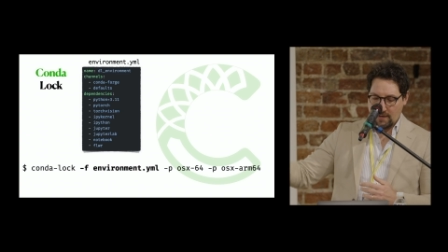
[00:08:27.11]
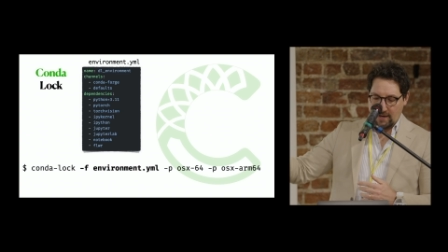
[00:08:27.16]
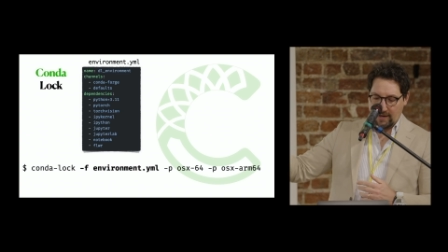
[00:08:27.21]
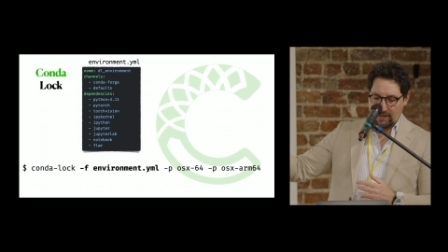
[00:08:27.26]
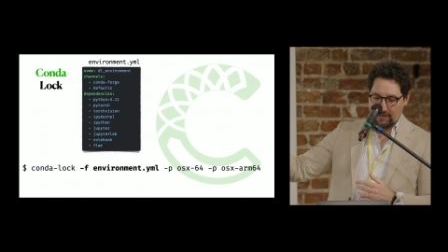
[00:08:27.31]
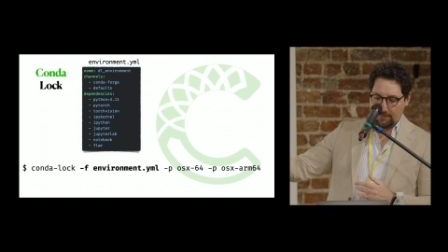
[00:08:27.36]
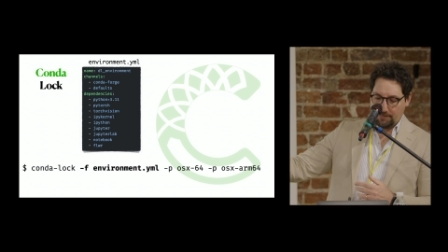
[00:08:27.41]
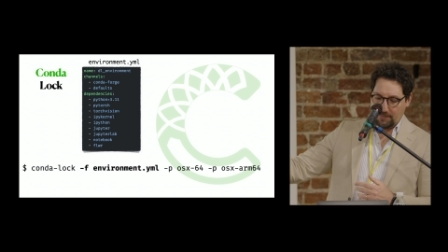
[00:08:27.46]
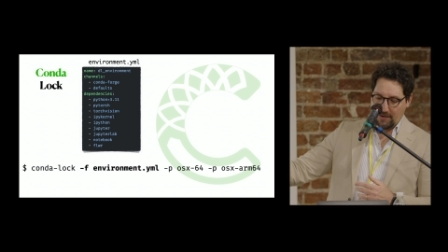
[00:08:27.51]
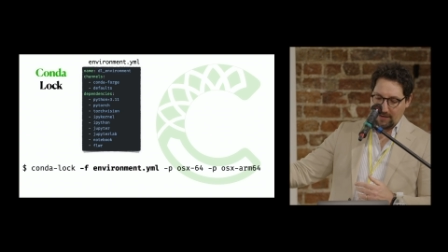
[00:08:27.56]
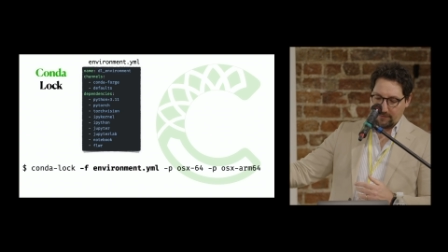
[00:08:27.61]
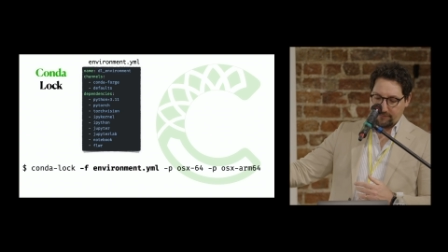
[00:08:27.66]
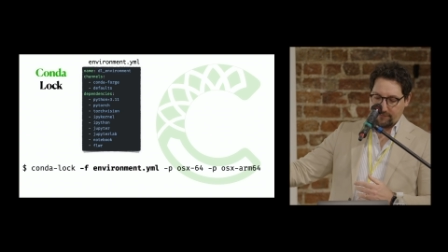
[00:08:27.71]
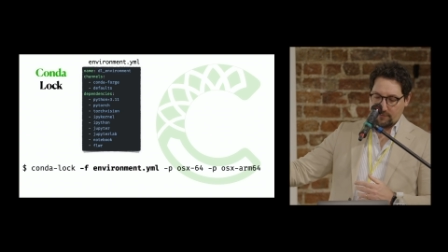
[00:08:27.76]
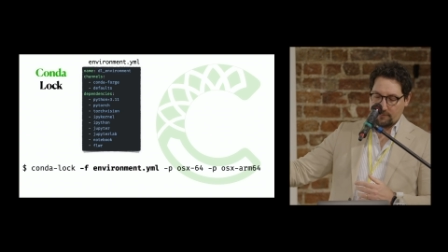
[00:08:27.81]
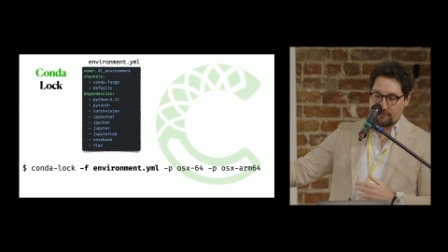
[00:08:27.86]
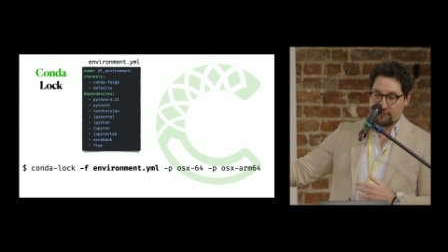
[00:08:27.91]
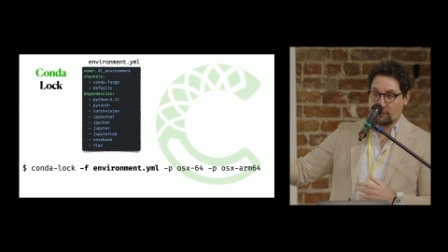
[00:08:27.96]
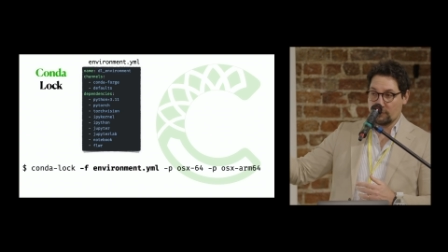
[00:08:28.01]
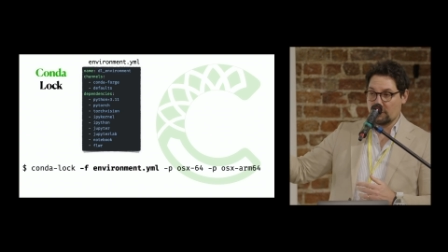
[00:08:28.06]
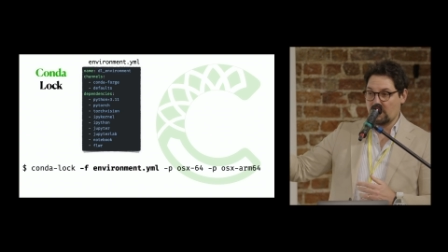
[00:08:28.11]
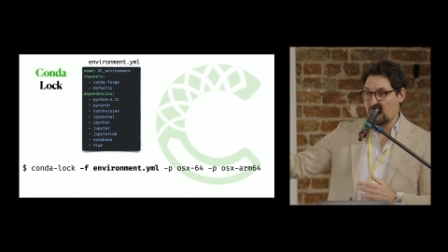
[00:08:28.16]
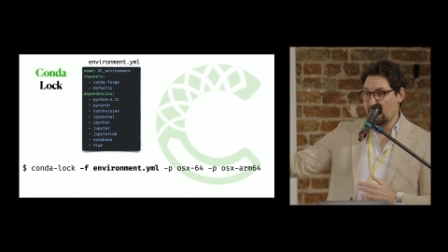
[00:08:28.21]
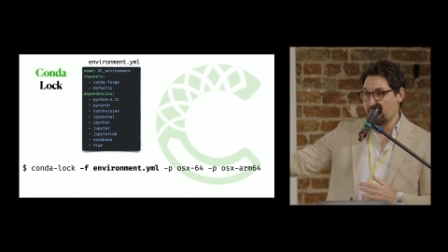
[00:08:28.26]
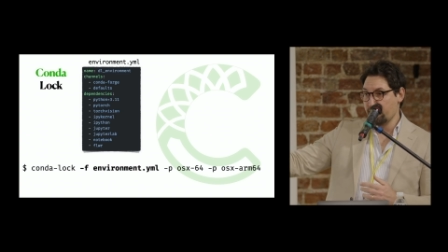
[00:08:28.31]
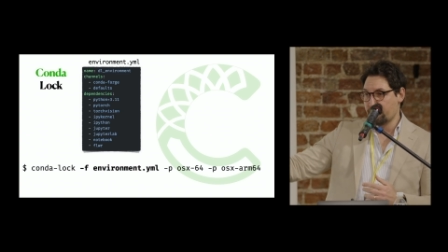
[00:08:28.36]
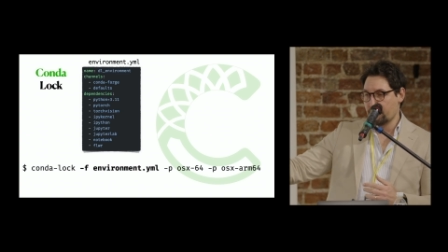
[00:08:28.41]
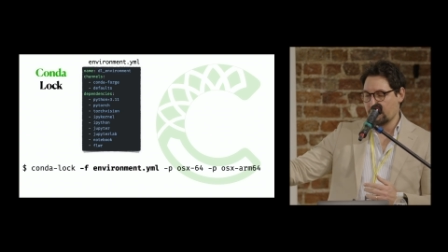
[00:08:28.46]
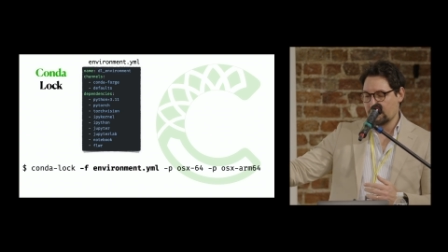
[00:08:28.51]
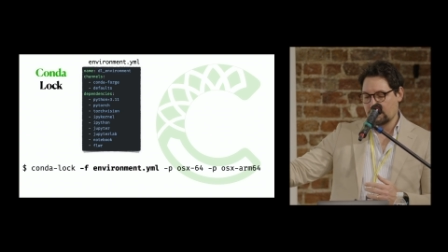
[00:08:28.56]
and the platform for the
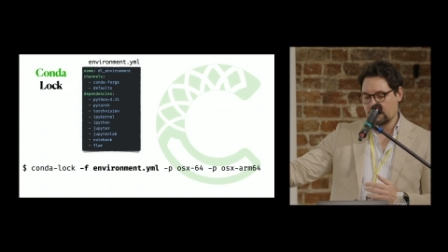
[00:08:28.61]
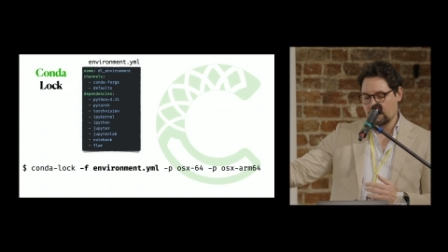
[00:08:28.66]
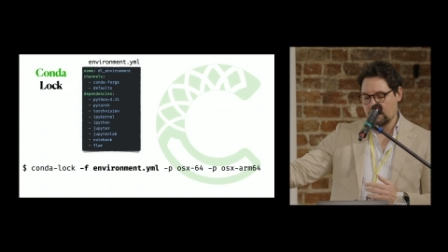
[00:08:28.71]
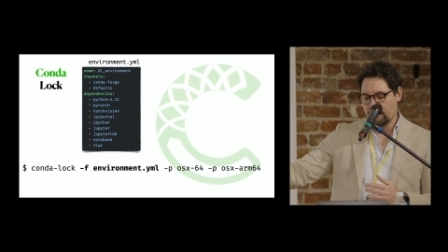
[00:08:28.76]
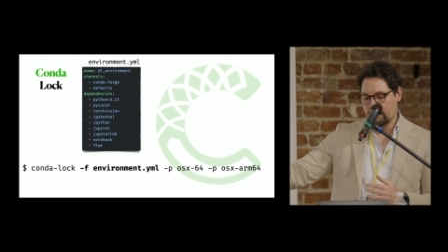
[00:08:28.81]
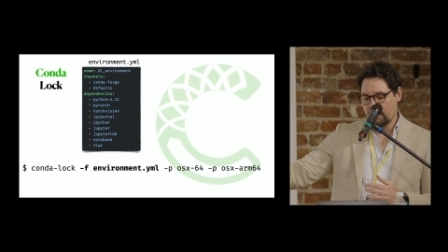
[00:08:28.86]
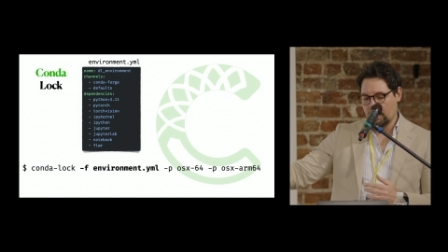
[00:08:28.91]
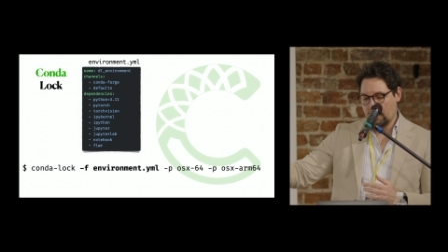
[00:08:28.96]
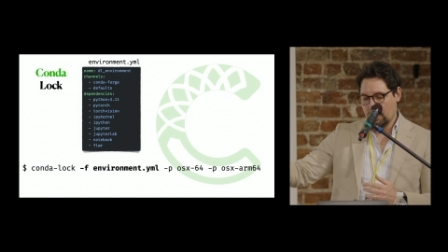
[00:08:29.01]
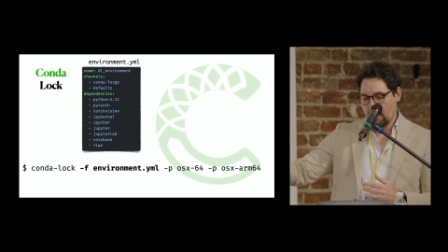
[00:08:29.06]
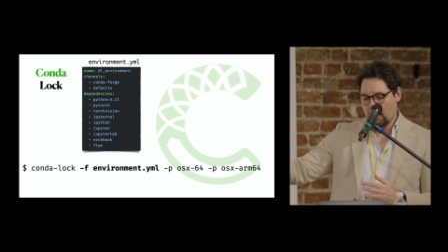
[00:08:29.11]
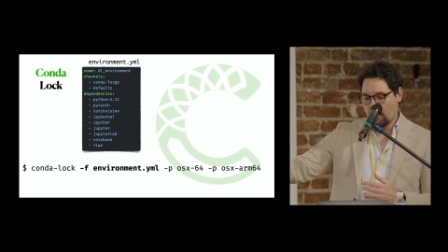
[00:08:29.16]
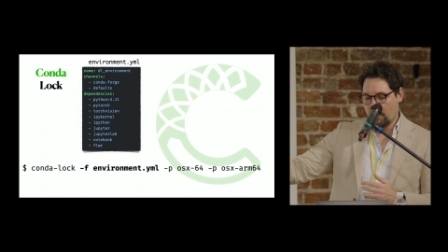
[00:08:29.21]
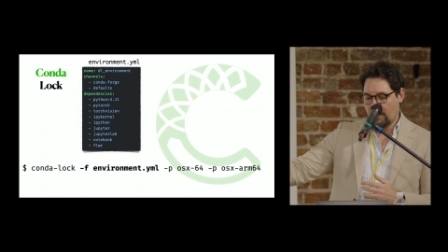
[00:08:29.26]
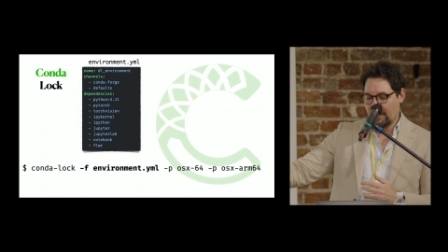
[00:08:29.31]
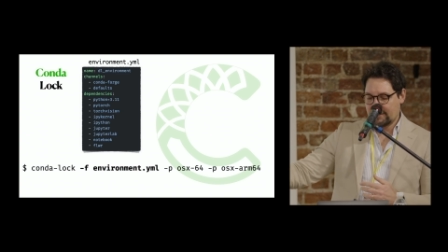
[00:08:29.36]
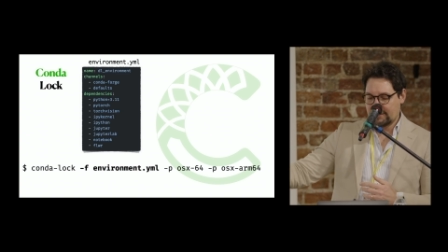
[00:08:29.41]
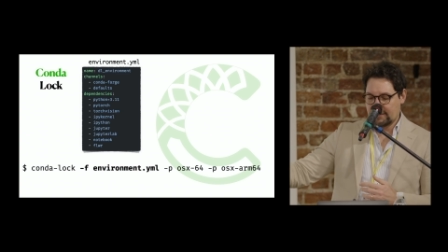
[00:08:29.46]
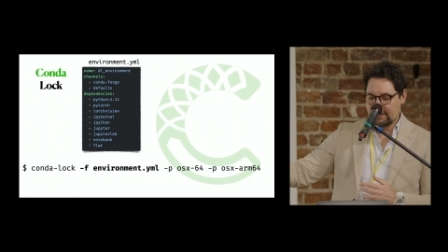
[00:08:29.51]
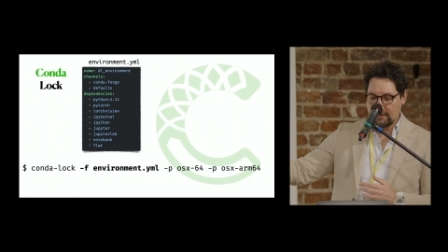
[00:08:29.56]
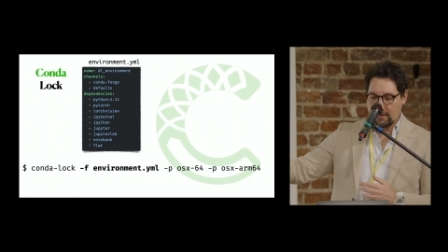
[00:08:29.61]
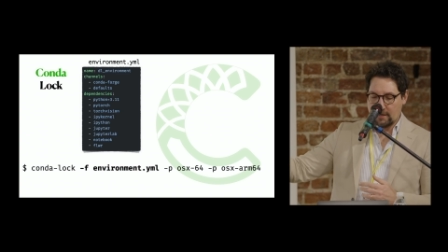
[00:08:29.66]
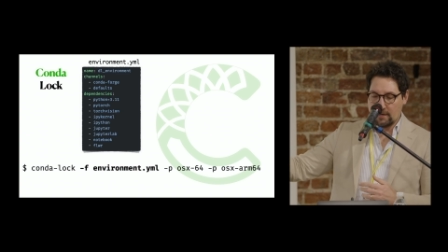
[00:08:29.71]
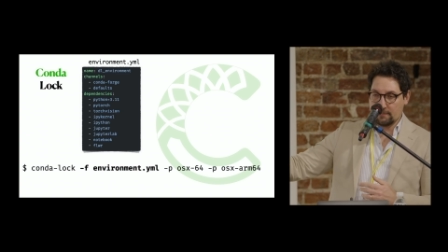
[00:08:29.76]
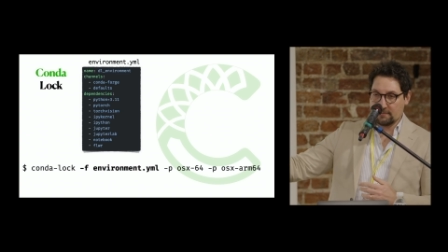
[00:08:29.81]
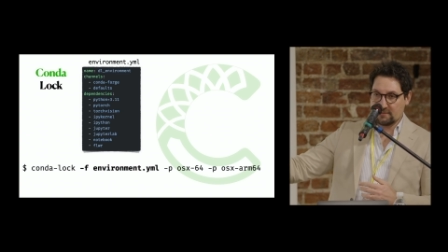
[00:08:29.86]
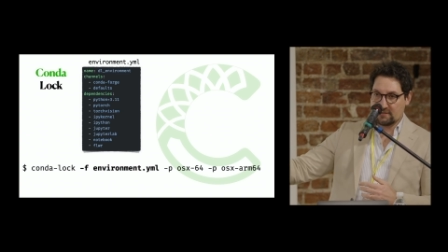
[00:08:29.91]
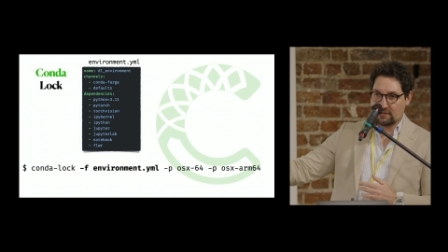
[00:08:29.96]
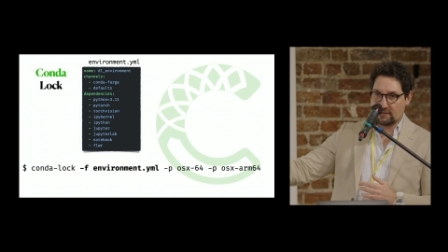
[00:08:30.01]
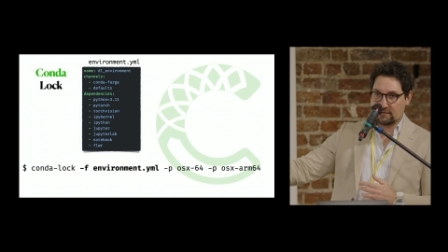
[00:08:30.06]
inference server, OS
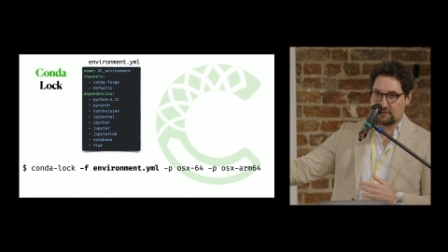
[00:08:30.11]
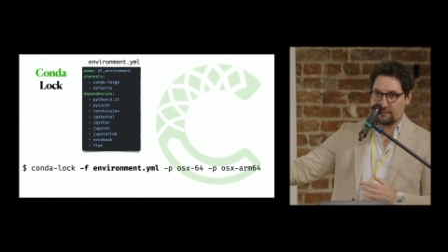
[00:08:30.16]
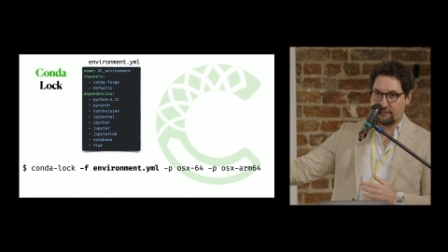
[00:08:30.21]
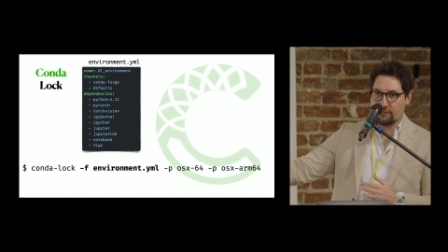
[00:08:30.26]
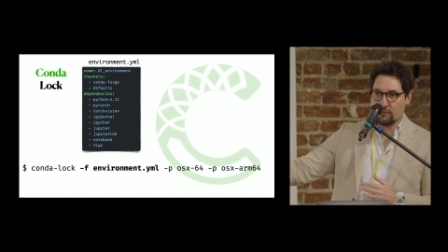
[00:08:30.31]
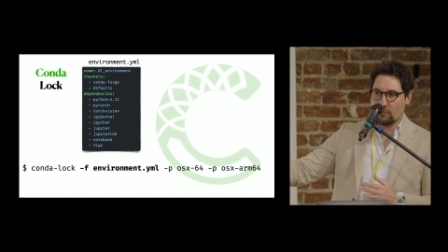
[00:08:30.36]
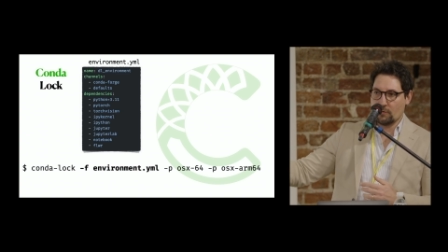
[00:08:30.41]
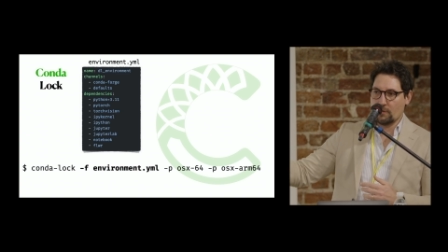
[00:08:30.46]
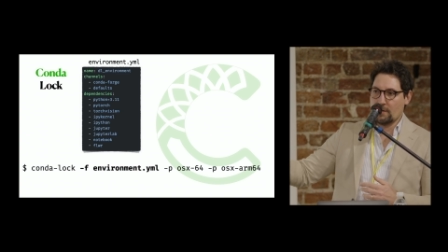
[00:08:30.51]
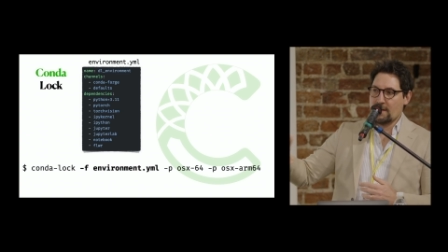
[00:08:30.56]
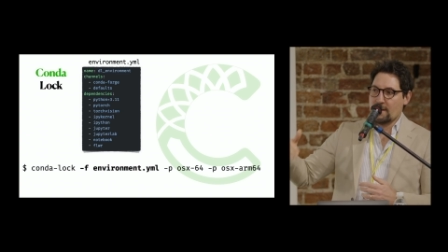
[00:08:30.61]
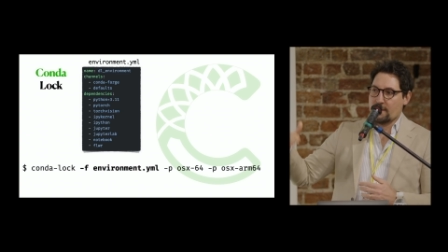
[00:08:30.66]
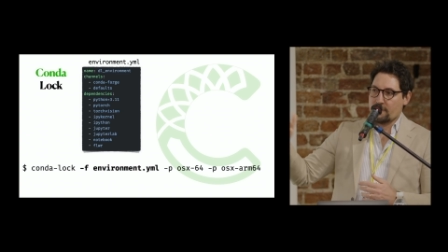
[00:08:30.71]
ARM 64.